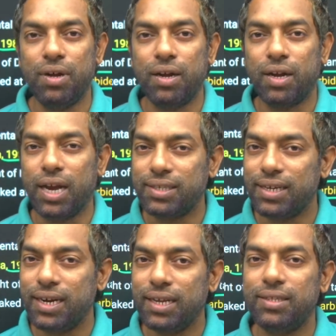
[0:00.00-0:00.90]
Guys,
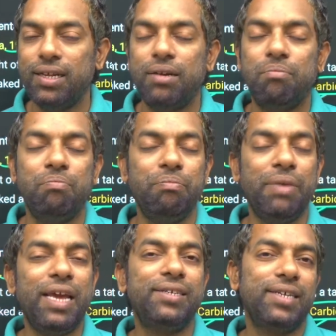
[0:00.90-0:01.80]
it is the
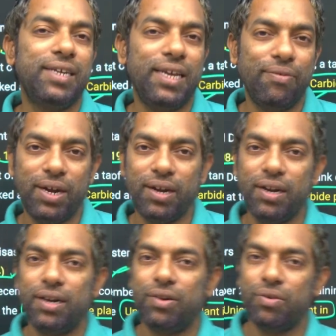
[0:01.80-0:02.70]
major event
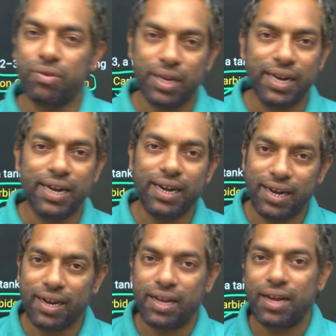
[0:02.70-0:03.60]
took in
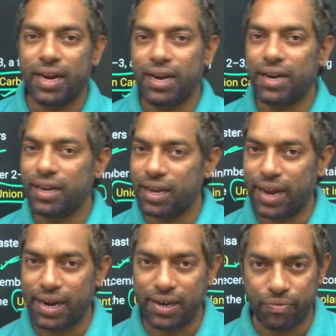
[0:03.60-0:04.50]
India
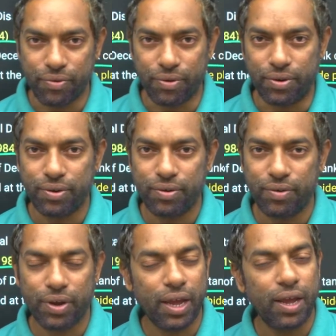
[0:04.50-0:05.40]
1984.
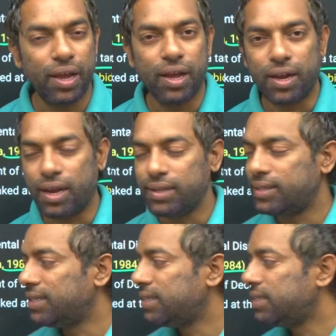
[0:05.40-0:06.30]
Okay, guys,
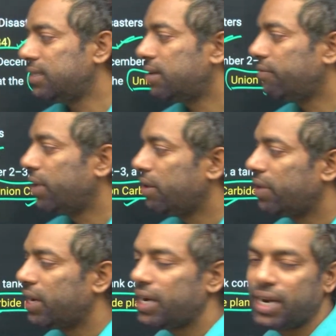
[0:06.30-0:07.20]
this is the very,
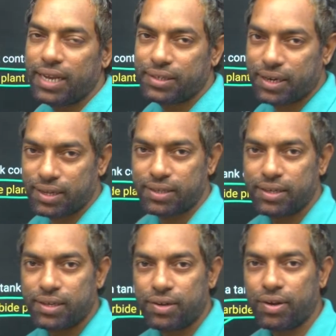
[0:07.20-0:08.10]
very dangerous.
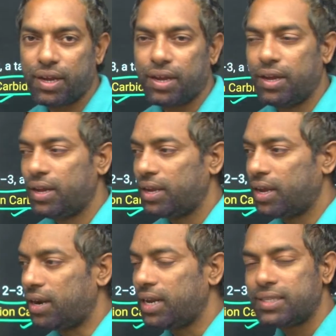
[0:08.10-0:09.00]
Okay,
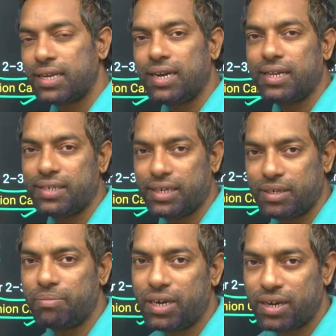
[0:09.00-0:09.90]
yeah, recently
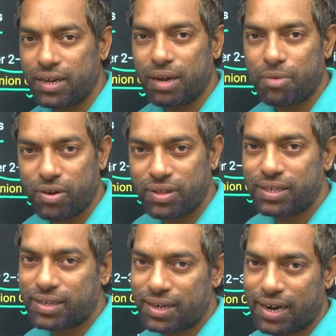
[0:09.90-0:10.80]
judgment about this
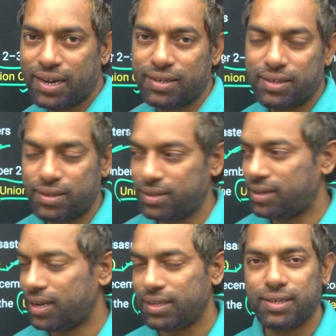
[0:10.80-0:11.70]

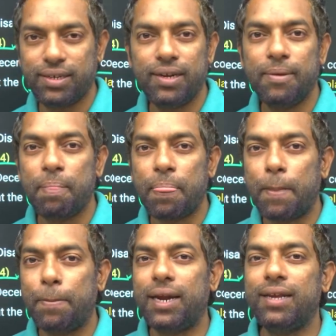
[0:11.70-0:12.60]
strategy,
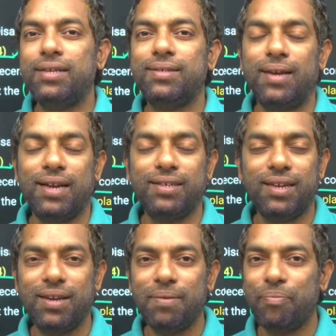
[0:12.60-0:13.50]
that is
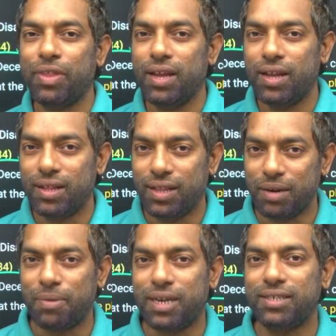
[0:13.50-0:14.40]
actually
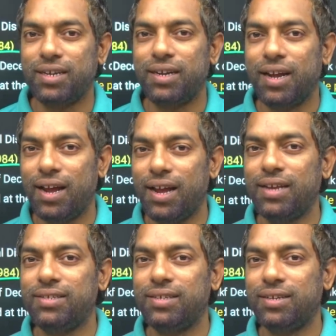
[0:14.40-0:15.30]
that person
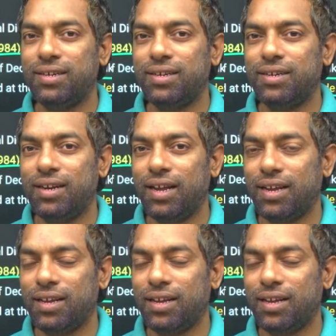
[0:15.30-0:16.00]
has the